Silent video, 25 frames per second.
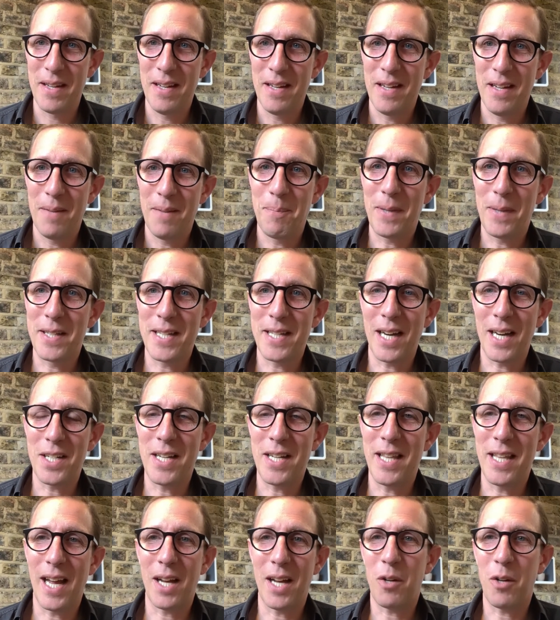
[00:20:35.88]
because actually
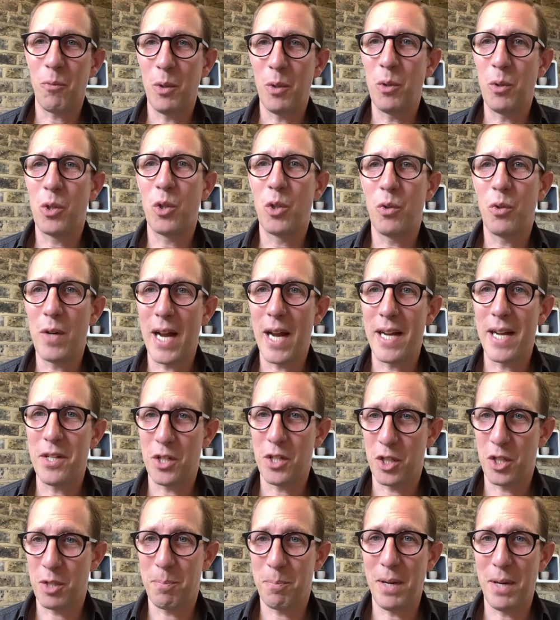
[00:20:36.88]
that will create
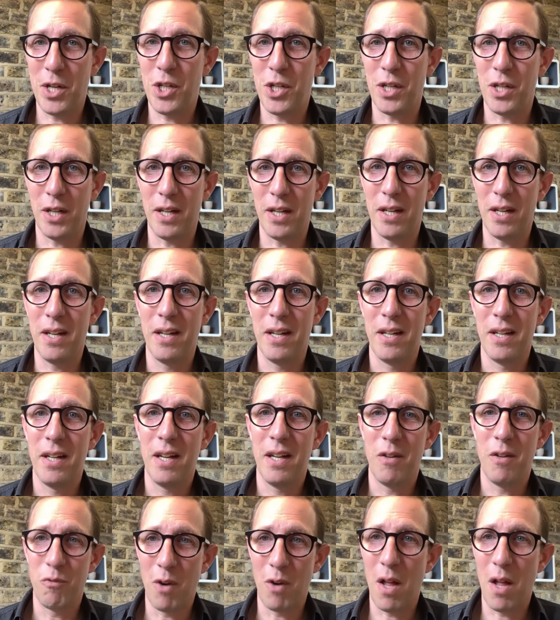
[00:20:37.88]
suspicion
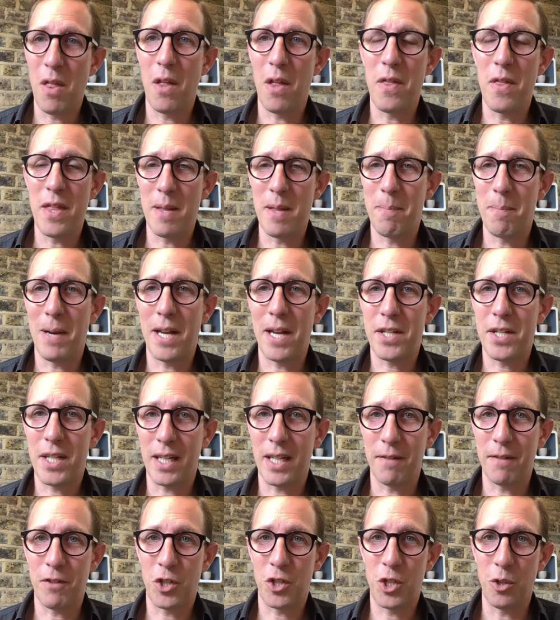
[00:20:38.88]
rather than the blessing
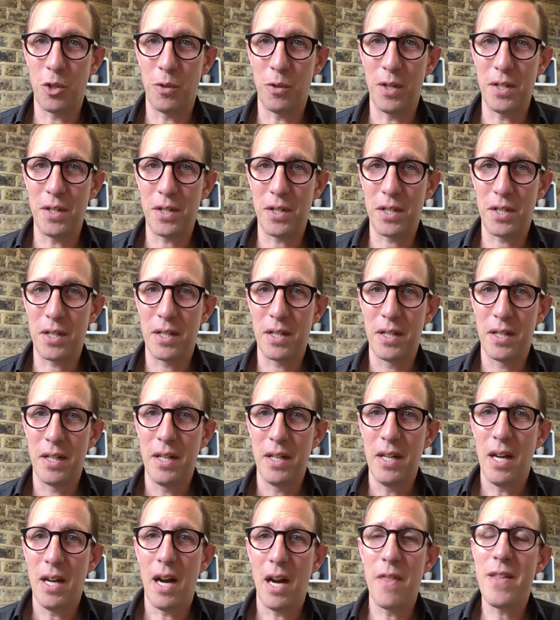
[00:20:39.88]
of assurance.
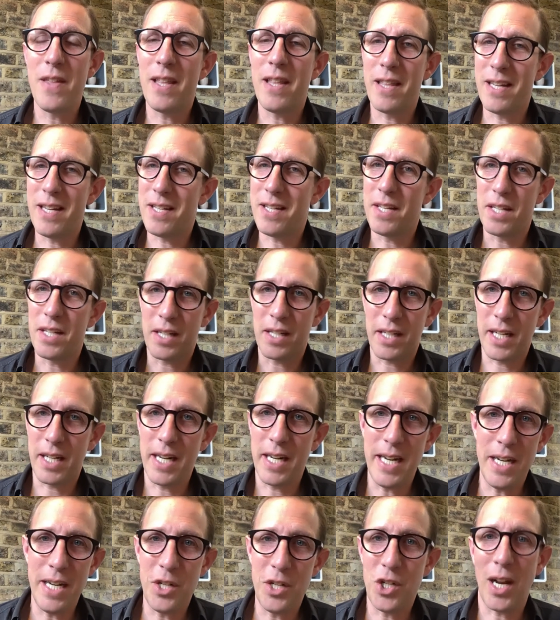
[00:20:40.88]
And this is a
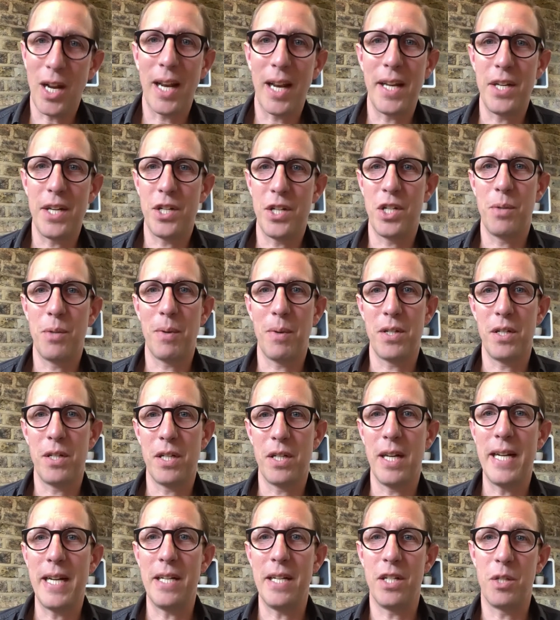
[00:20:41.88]
key challenge to us as
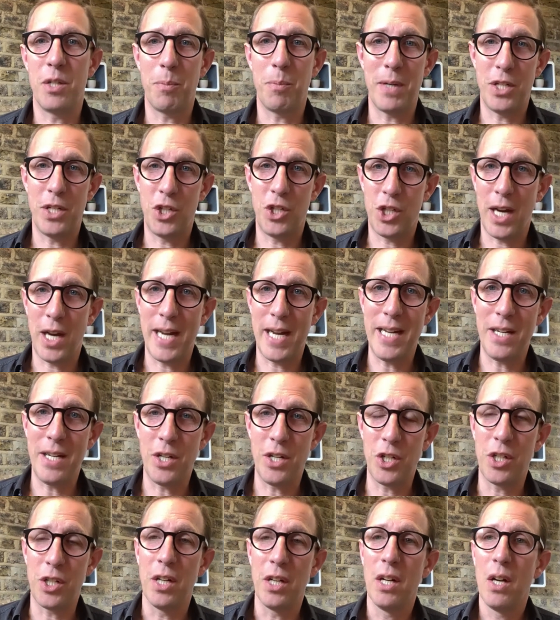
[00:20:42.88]
leaders. We
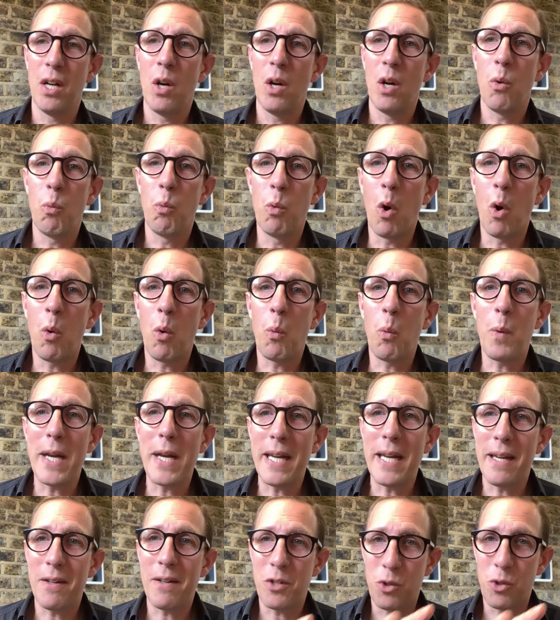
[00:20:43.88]
change what
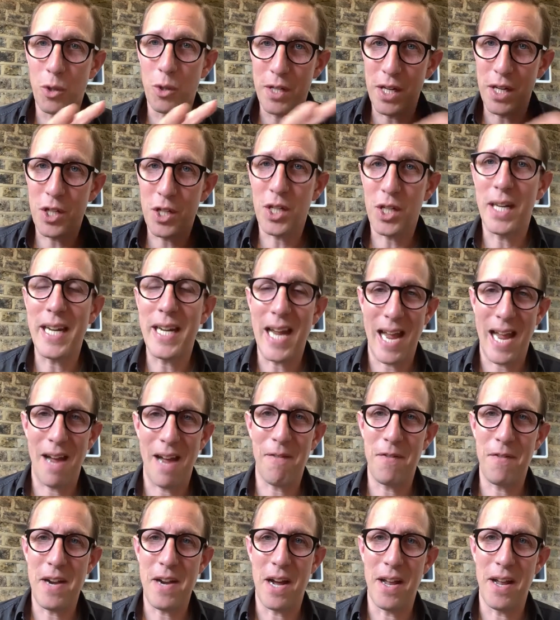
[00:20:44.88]
we traditionally
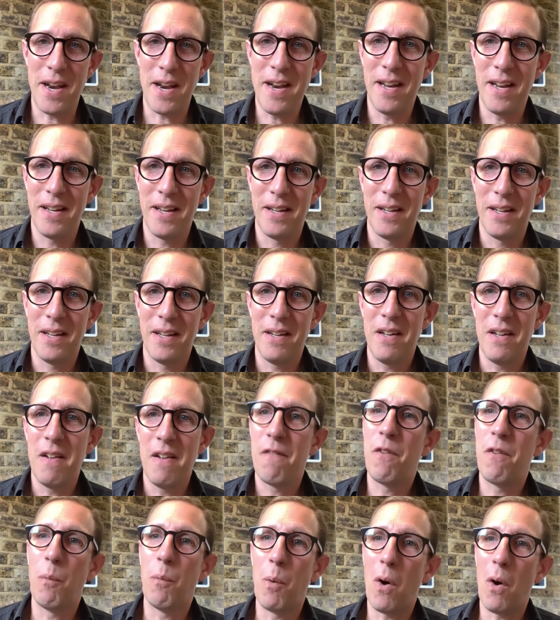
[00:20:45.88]
have done
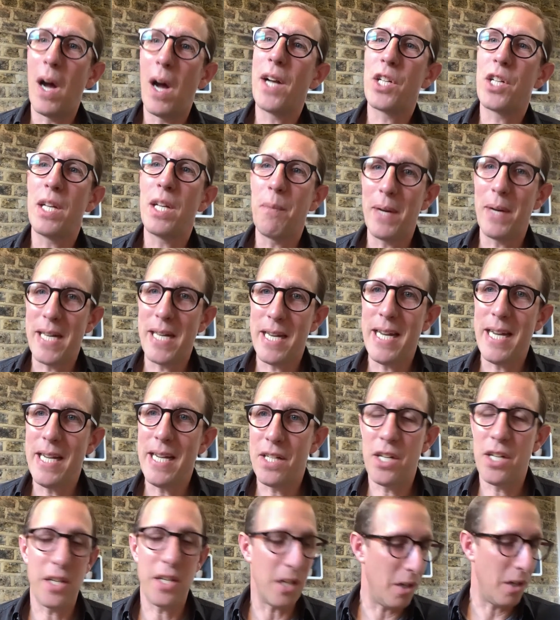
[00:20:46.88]
for what actually we need
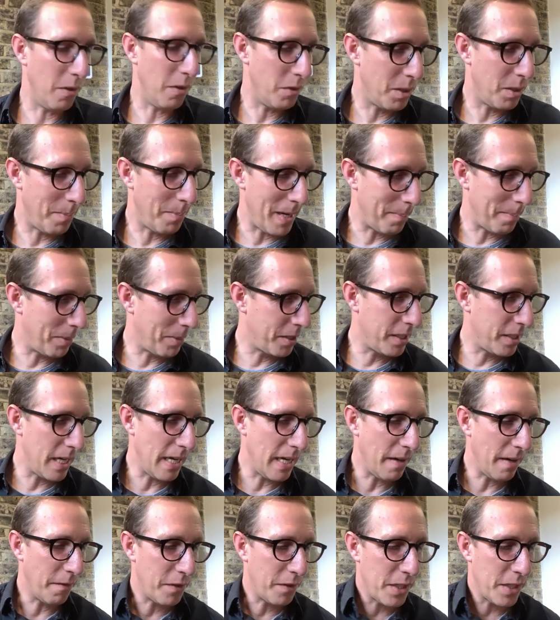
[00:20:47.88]
to do to be
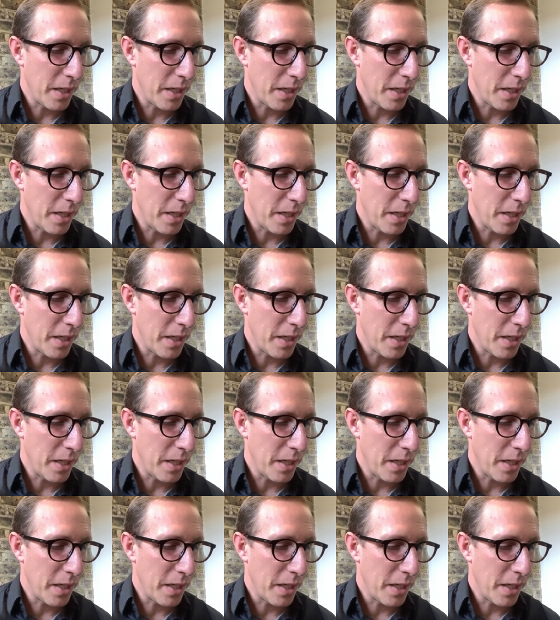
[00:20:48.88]
perceived,